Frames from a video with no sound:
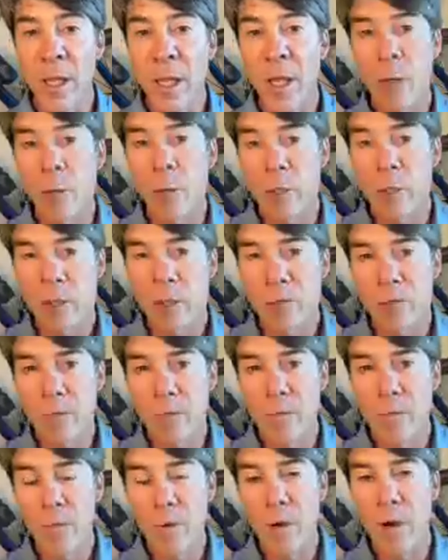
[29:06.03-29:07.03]
And when you
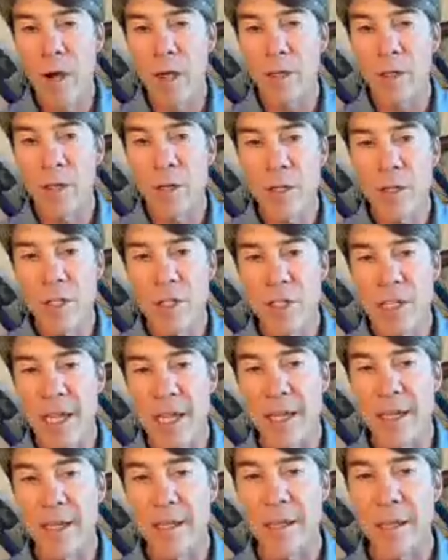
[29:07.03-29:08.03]

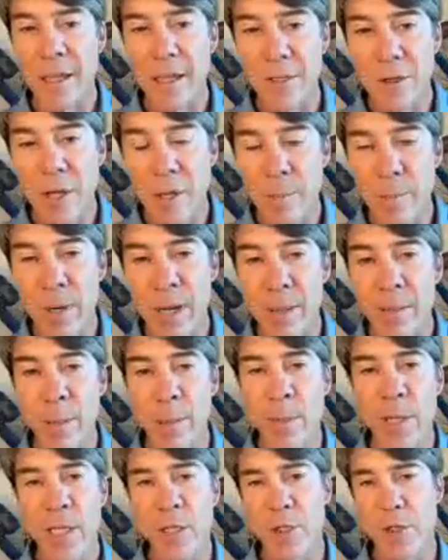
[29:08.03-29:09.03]
understand that you can
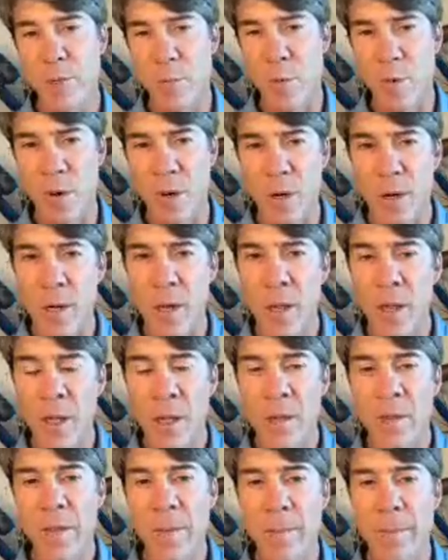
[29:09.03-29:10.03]
probably do more
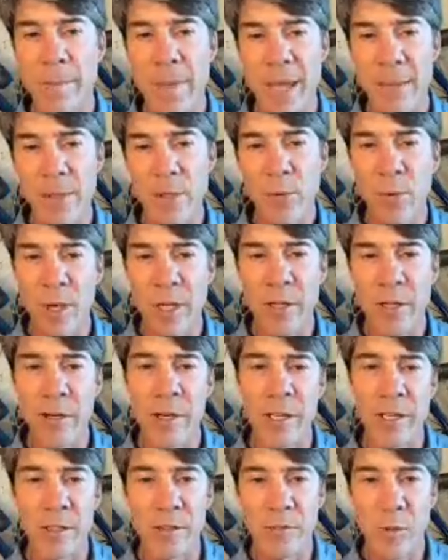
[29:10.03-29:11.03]
than maybe what your
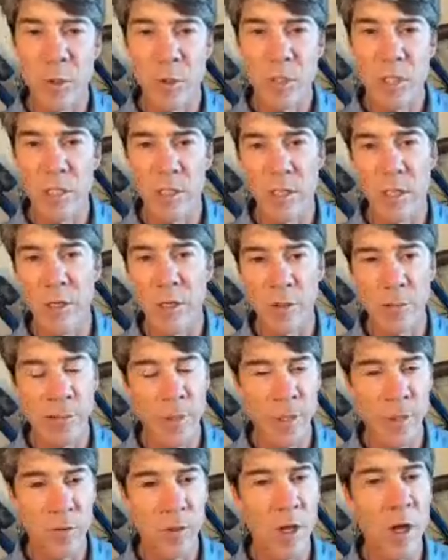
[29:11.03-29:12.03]
intervals in the erg
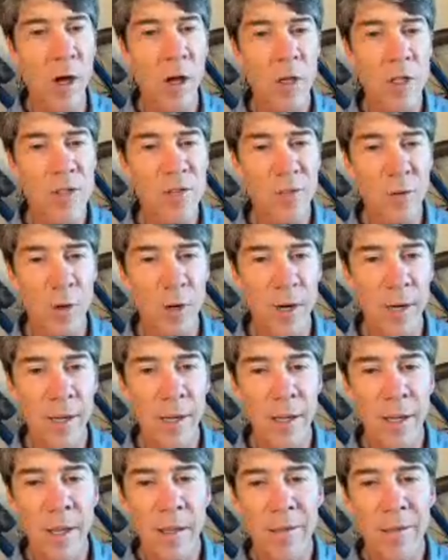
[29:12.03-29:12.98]
mode calls for,